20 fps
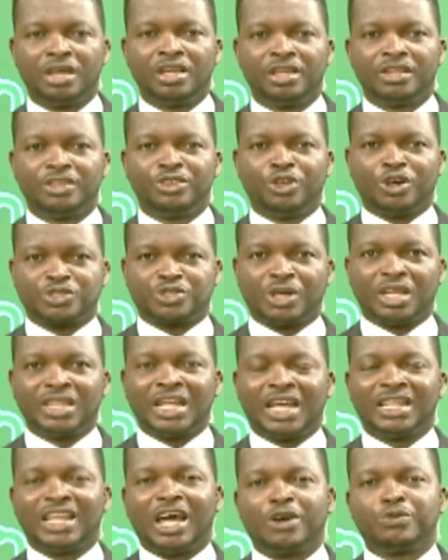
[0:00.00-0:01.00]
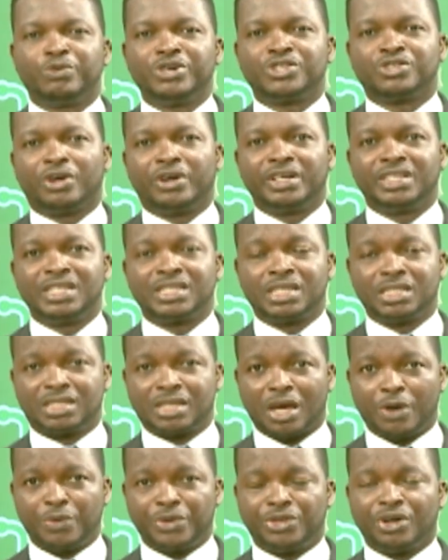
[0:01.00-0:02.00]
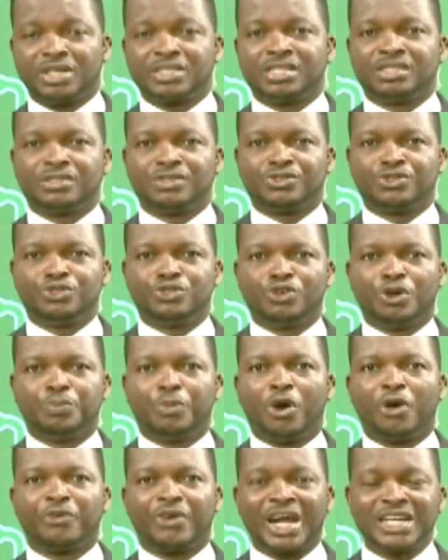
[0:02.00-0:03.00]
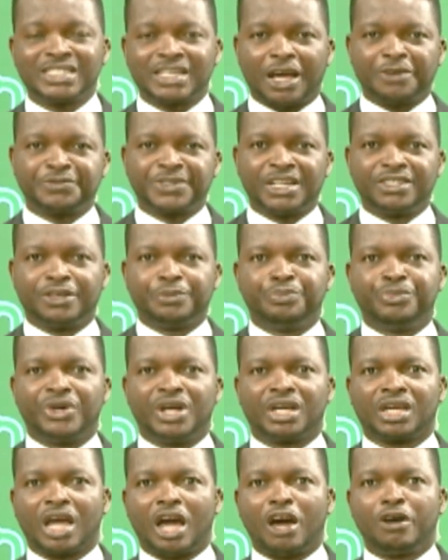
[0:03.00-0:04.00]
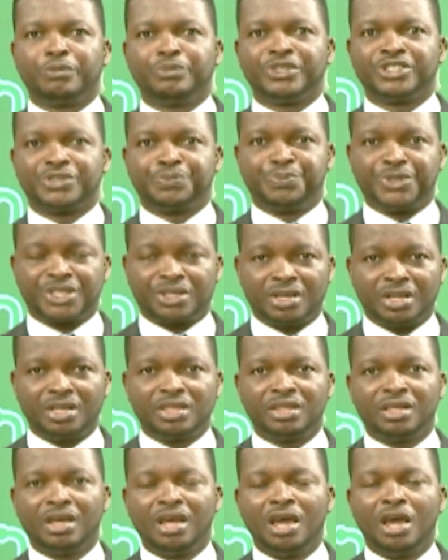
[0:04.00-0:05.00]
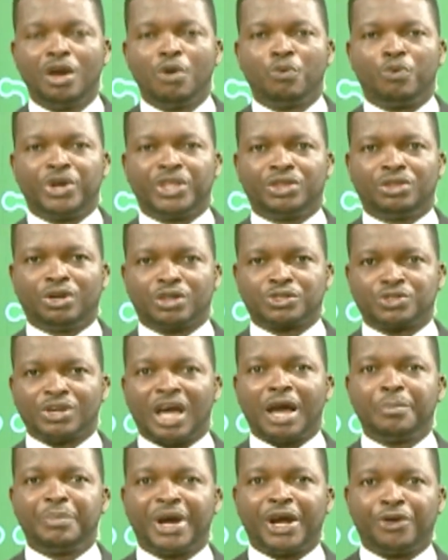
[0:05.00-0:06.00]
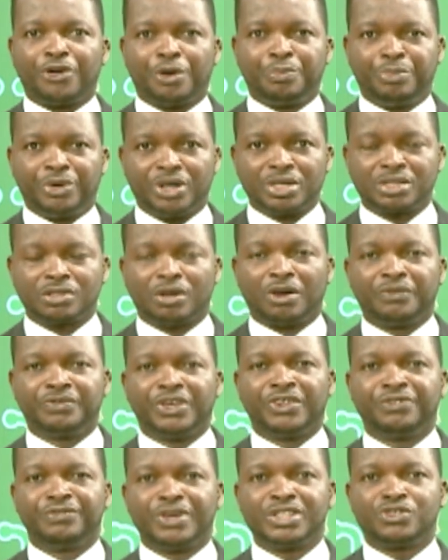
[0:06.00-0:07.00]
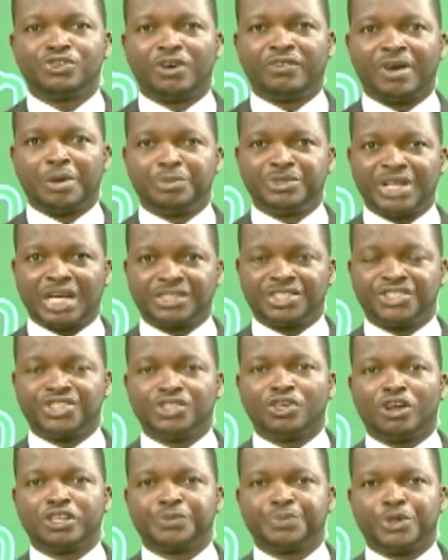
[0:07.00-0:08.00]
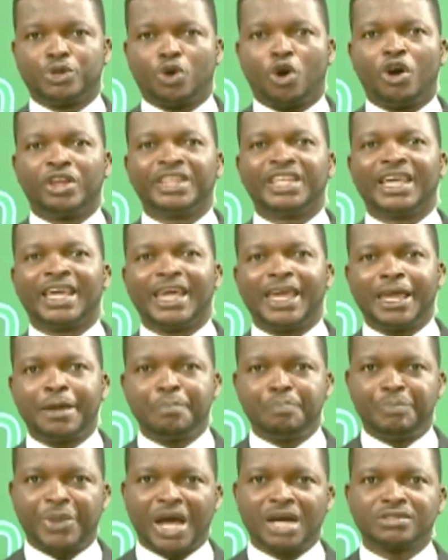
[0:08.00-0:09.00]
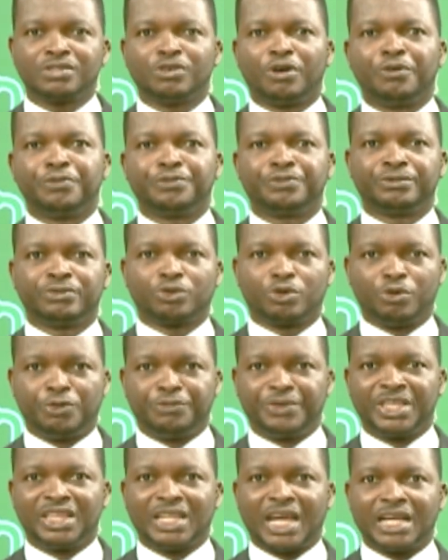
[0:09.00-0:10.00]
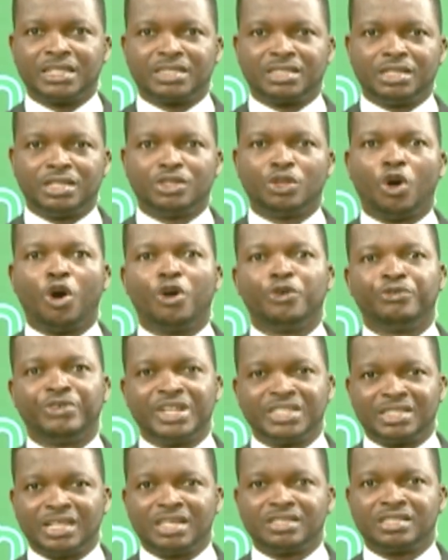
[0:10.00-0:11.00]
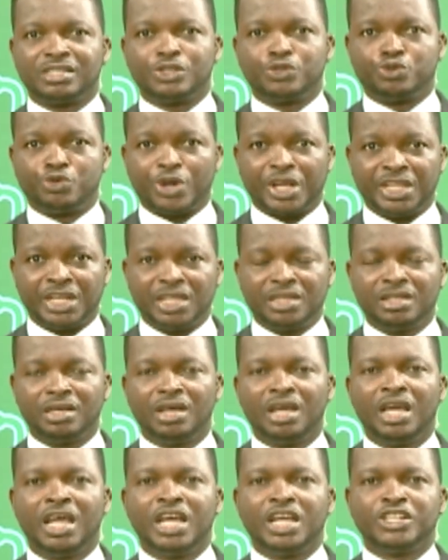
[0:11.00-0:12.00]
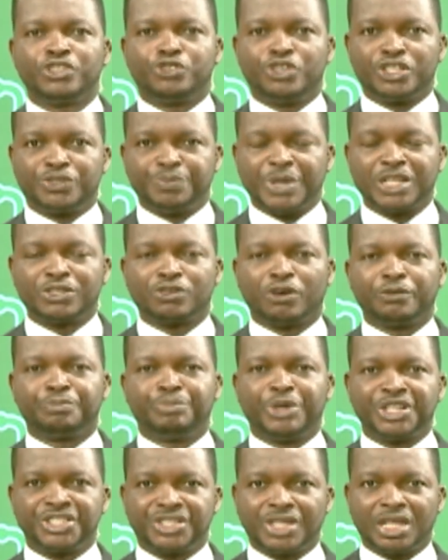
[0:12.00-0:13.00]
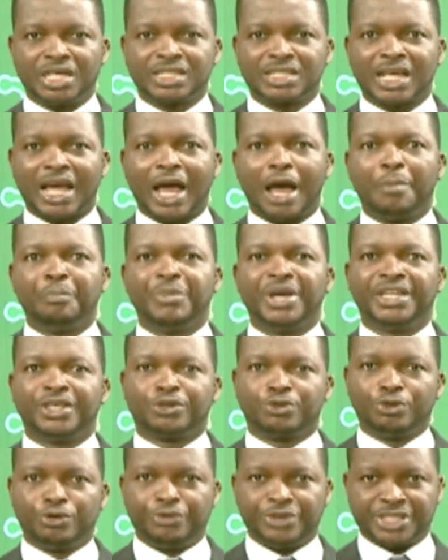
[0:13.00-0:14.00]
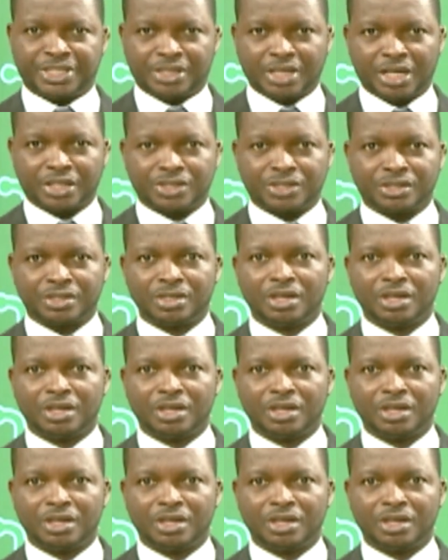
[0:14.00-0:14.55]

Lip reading: Dr. Nnanna is already seated with us in the studio, but right after the break, I'll be speaking with Dr. Abah Robert of the University of Abuja Teaching Hospital on the impact of COVID-19 on residency training, treatment of patients, and medical research.